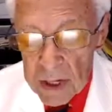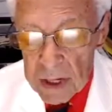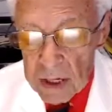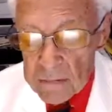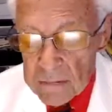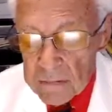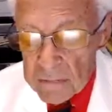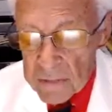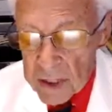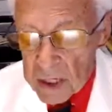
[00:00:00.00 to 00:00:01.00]

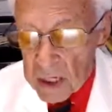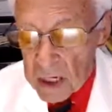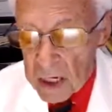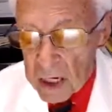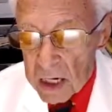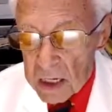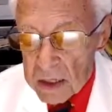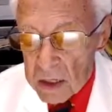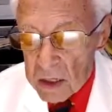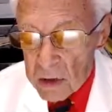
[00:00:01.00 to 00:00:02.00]

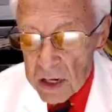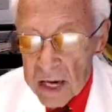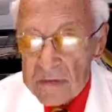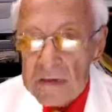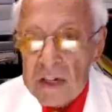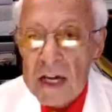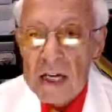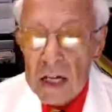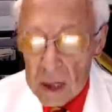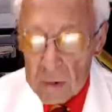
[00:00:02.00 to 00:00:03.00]
You don't have to
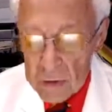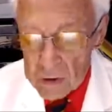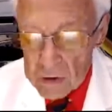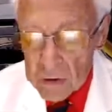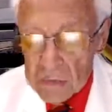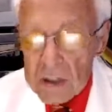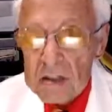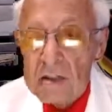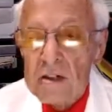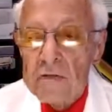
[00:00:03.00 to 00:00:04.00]
get hypos from
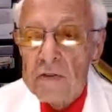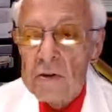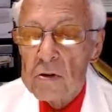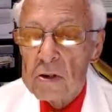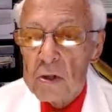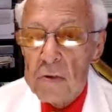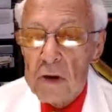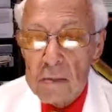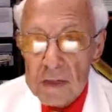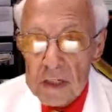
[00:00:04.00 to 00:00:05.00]
insulin if you use it
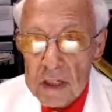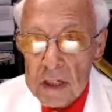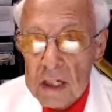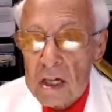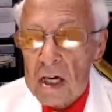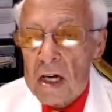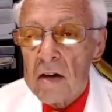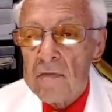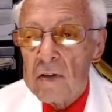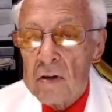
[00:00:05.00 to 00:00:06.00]
properly.
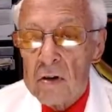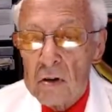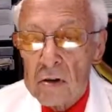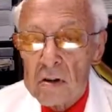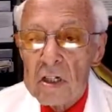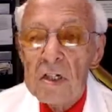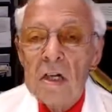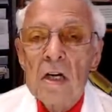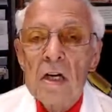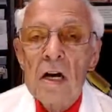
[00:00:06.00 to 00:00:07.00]
If you use it
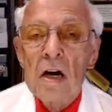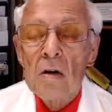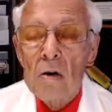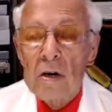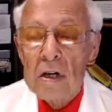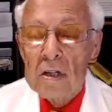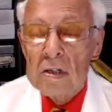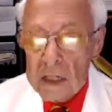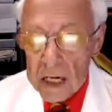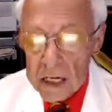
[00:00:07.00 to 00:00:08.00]
according
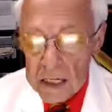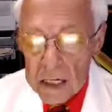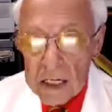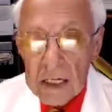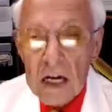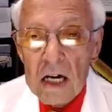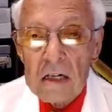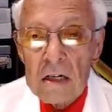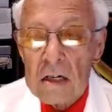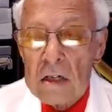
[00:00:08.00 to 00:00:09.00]
to the ADA
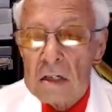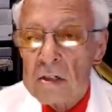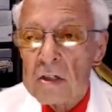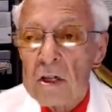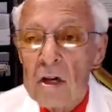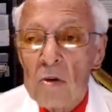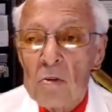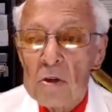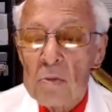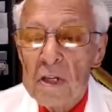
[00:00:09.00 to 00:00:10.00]
guidelines,
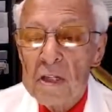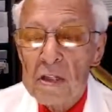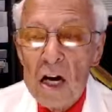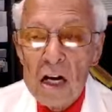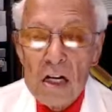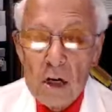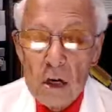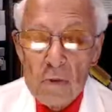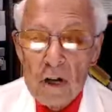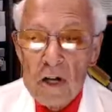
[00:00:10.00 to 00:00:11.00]
which means high
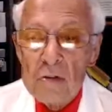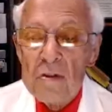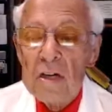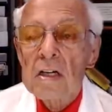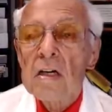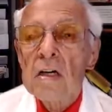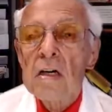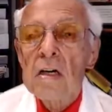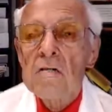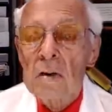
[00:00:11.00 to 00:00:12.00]
carbohydrate,
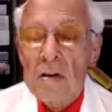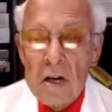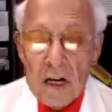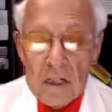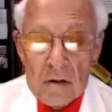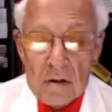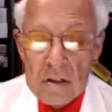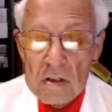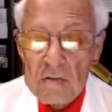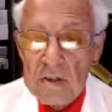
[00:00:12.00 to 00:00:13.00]
very high
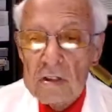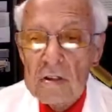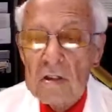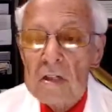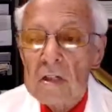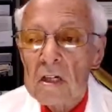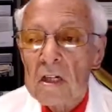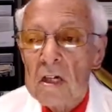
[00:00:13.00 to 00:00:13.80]
doses of insulin,